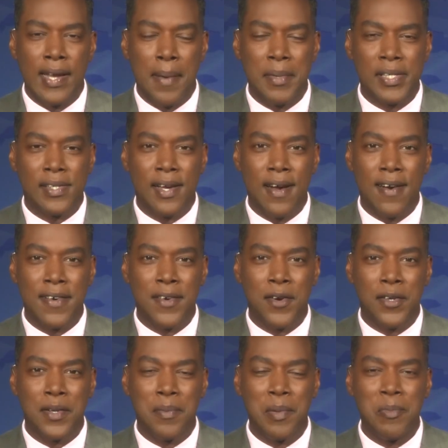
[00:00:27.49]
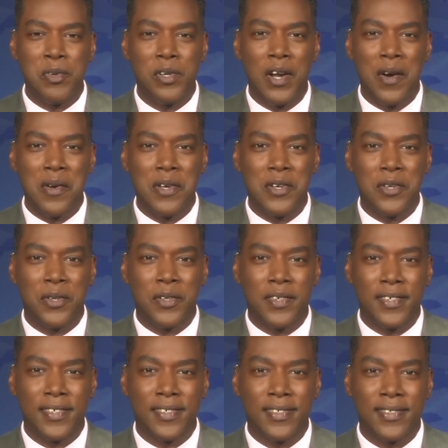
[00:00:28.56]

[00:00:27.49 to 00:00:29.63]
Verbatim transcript: Namaskar, Doctor Bhimull, how you do?